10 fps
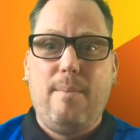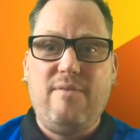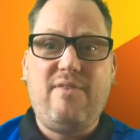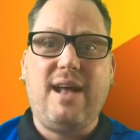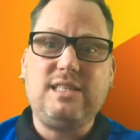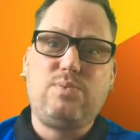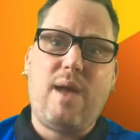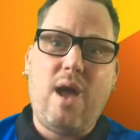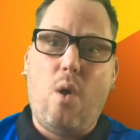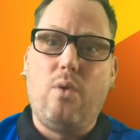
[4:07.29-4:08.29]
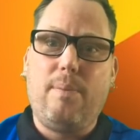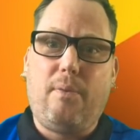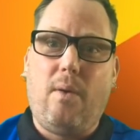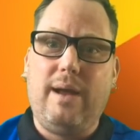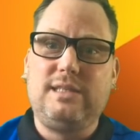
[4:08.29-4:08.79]
But that's where all the
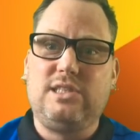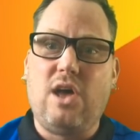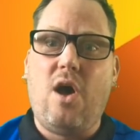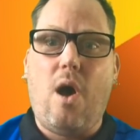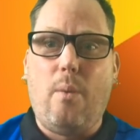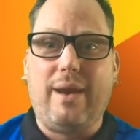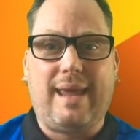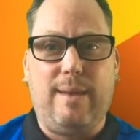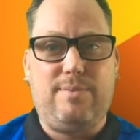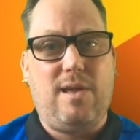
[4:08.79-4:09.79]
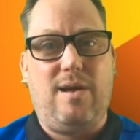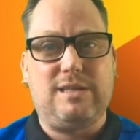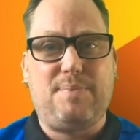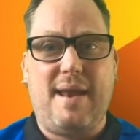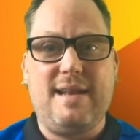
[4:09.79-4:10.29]
prizes are. I want to keep
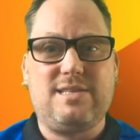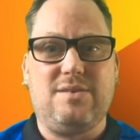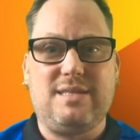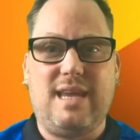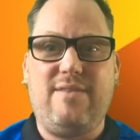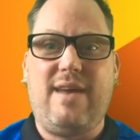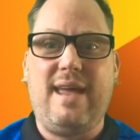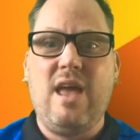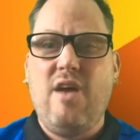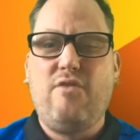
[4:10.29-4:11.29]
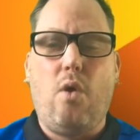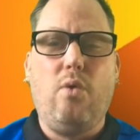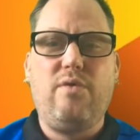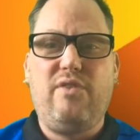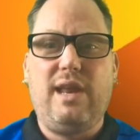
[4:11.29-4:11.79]
DartsPanic.tv for
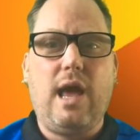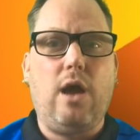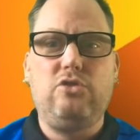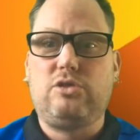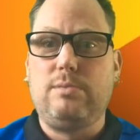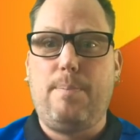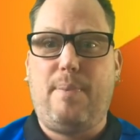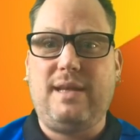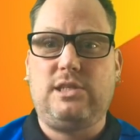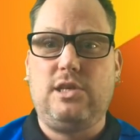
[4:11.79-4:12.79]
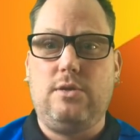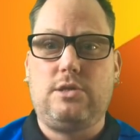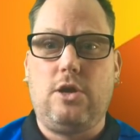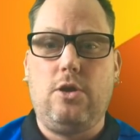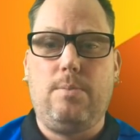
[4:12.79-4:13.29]
all the videos from the best
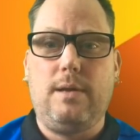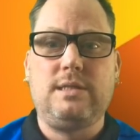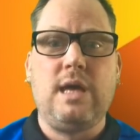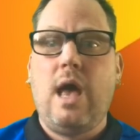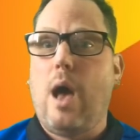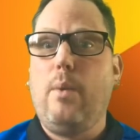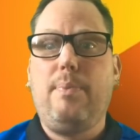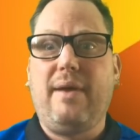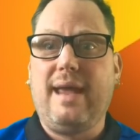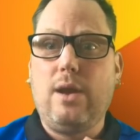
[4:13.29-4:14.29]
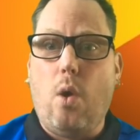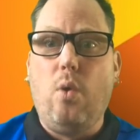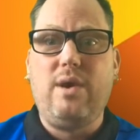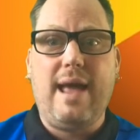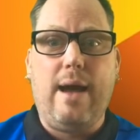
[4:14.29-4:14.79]
YouTubers. We bring in
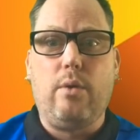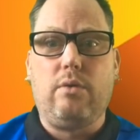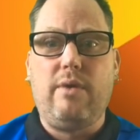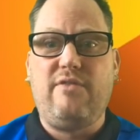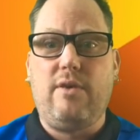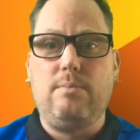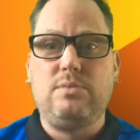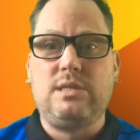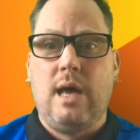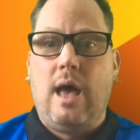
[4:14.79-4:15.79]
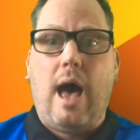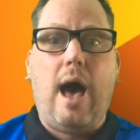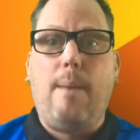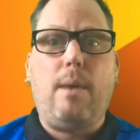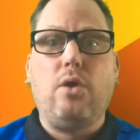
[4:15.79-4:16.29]
all the algorithms
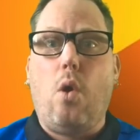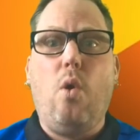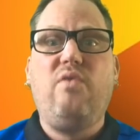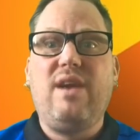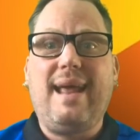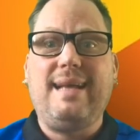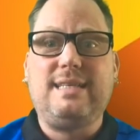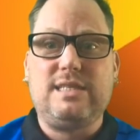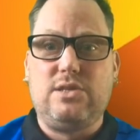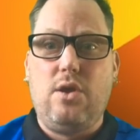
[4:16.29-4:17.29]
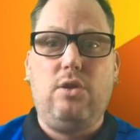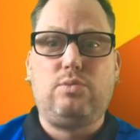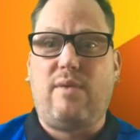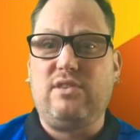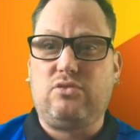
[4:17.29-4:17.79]
and all the latest
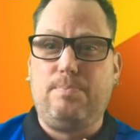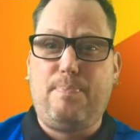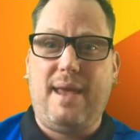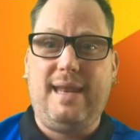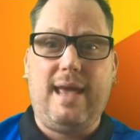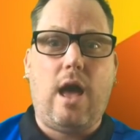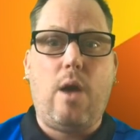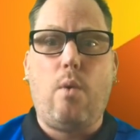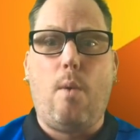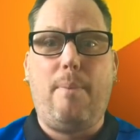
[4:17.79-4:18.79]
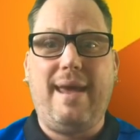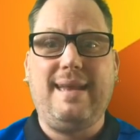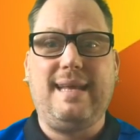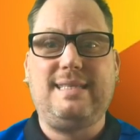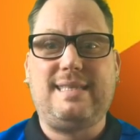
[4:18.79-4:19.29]
news, whether it's from BDO or
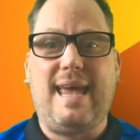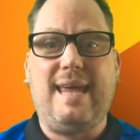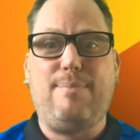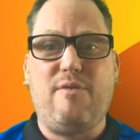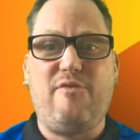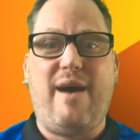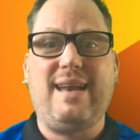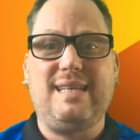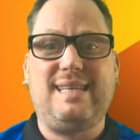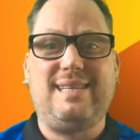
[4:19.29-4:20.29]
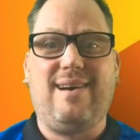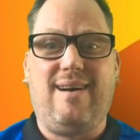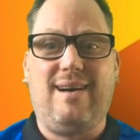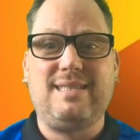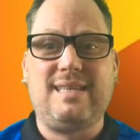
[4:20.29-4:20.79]
PDC. But Fantasy
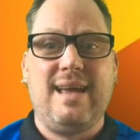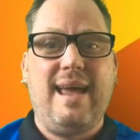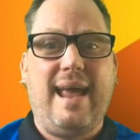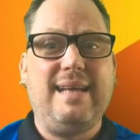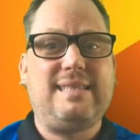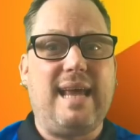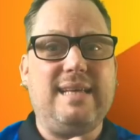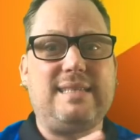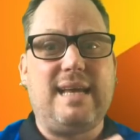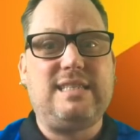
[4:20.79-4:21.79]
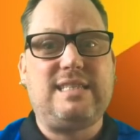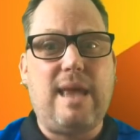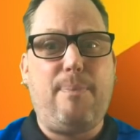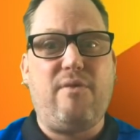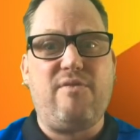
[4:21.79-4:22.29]
Darts is
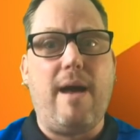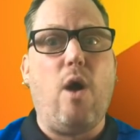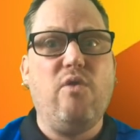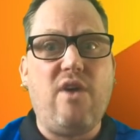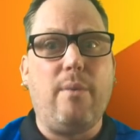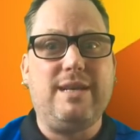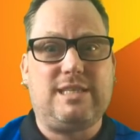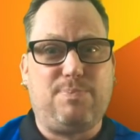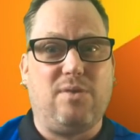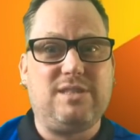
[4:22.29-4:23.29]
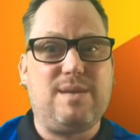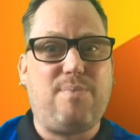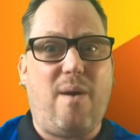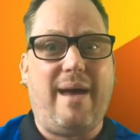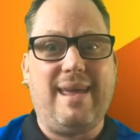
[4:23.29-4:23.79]
separate from that, although it's
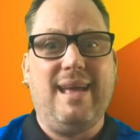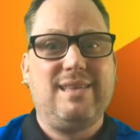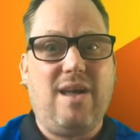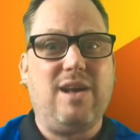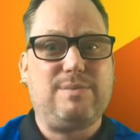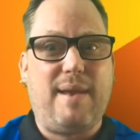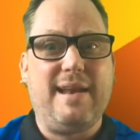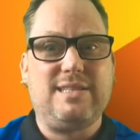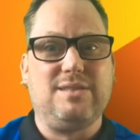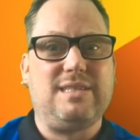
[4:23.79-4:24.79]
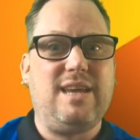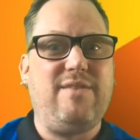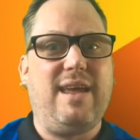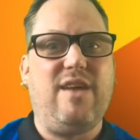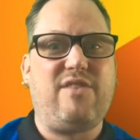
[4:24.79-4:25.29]
sponsored by
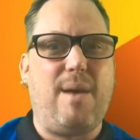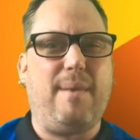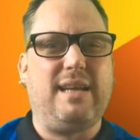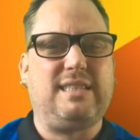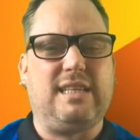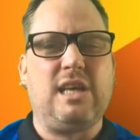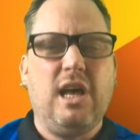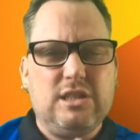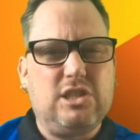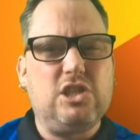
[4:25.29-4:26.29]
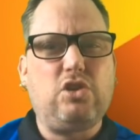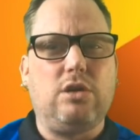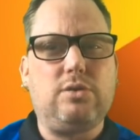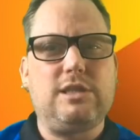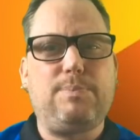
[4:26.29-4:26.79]
DartsPanic.tv, if that makes sense. So just
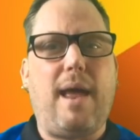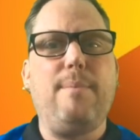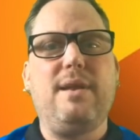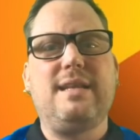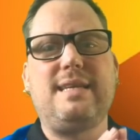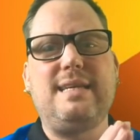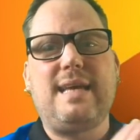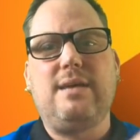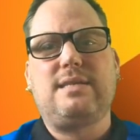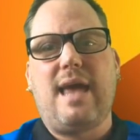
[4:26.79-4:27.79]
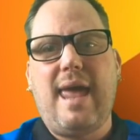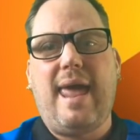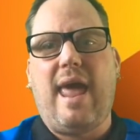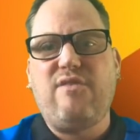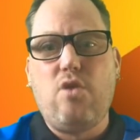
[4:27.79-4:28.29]
trying to explain, but the details are
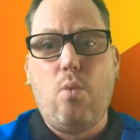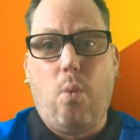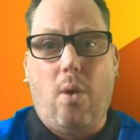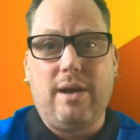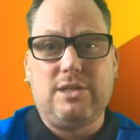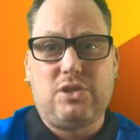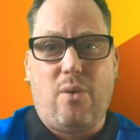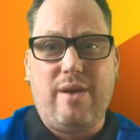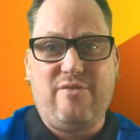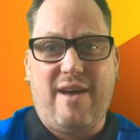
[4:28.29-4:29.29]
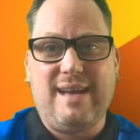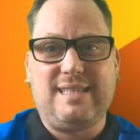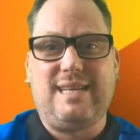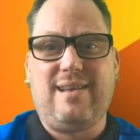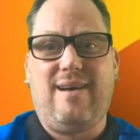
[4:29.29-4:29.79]
here. If you want to join
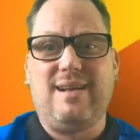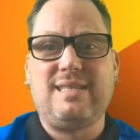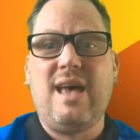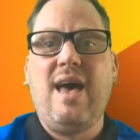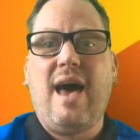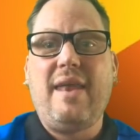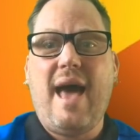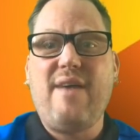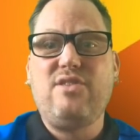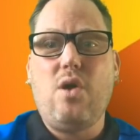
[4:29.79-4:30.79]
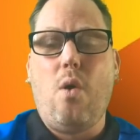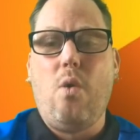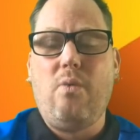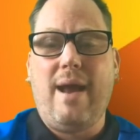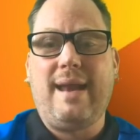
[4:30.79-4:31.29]
Fantasy Darts and haven't
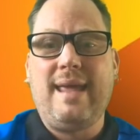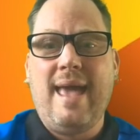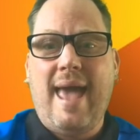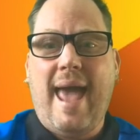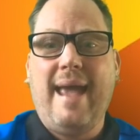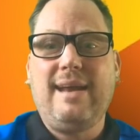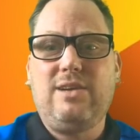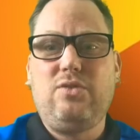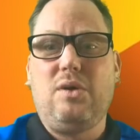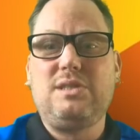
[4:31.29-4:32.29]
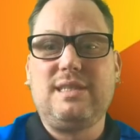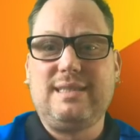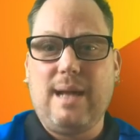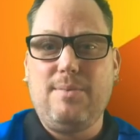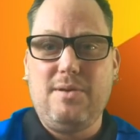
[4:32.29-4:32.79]
already, head across to
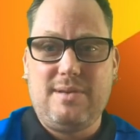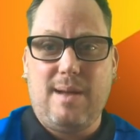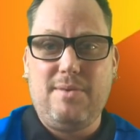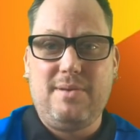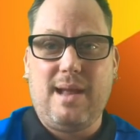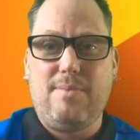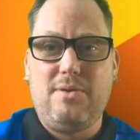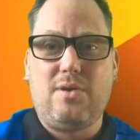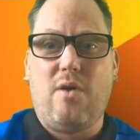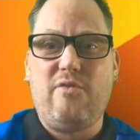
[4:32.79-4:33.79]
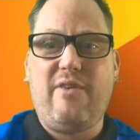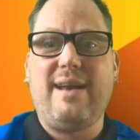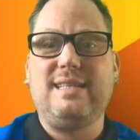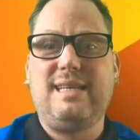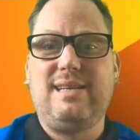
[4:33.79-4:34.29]

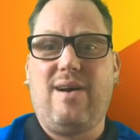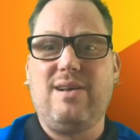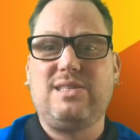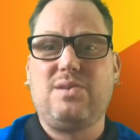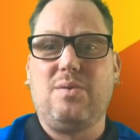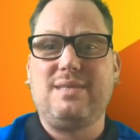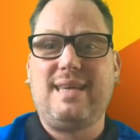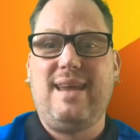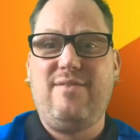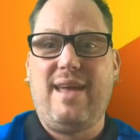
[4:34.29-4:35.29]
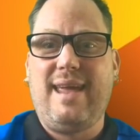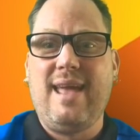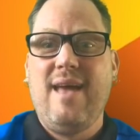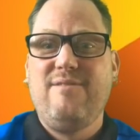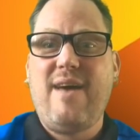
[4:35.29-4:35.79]

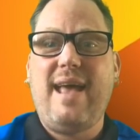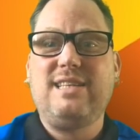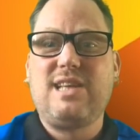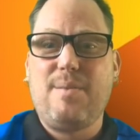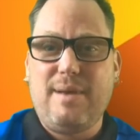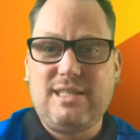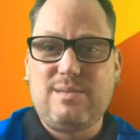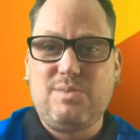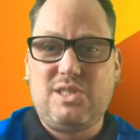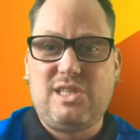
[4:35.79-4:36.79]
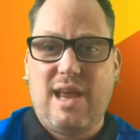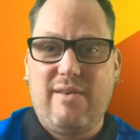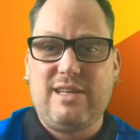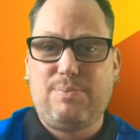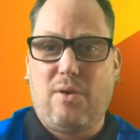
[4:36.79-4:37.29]
www.fantasydarts.tv. There is going to be some
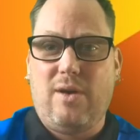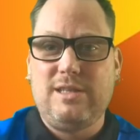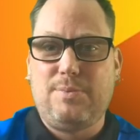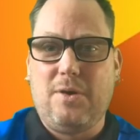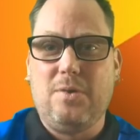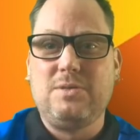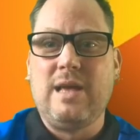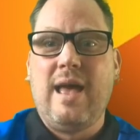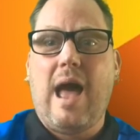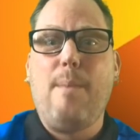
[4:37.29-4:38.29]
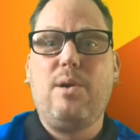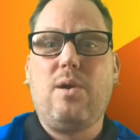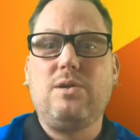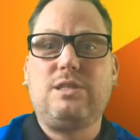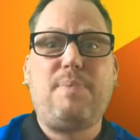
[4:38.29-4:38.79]
serious prize pools, and we've
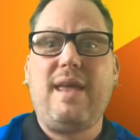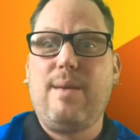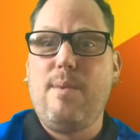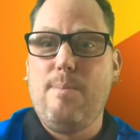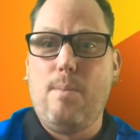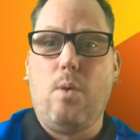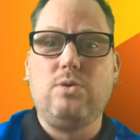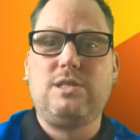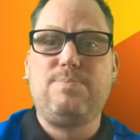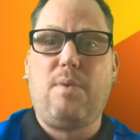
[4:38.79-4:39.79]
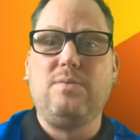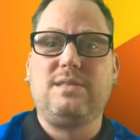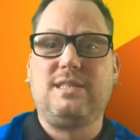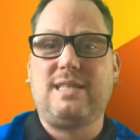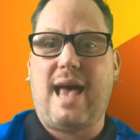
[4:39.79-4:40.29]
got speaking with more
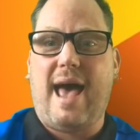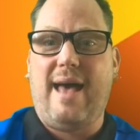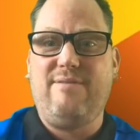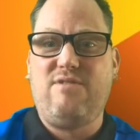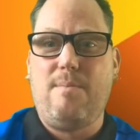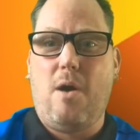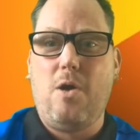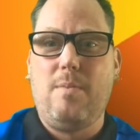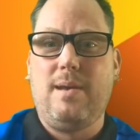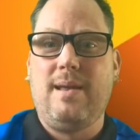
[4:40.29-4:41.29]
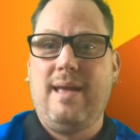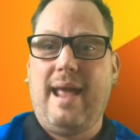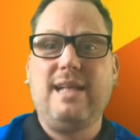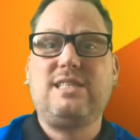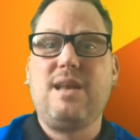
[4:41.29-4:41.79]
sponsors at the moment.
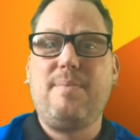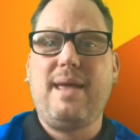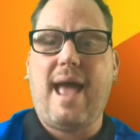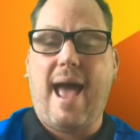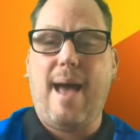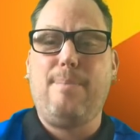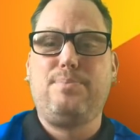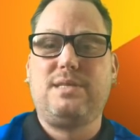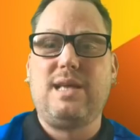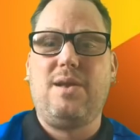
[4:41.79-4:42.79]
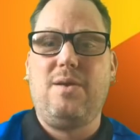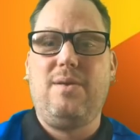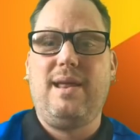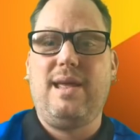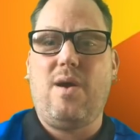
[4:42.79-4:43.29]
It's going to be
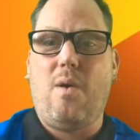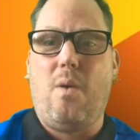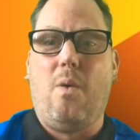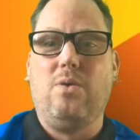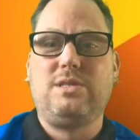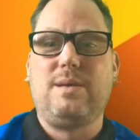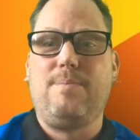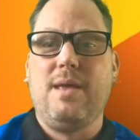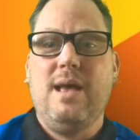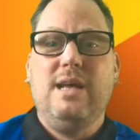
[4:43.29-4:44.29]
absolutely awesome.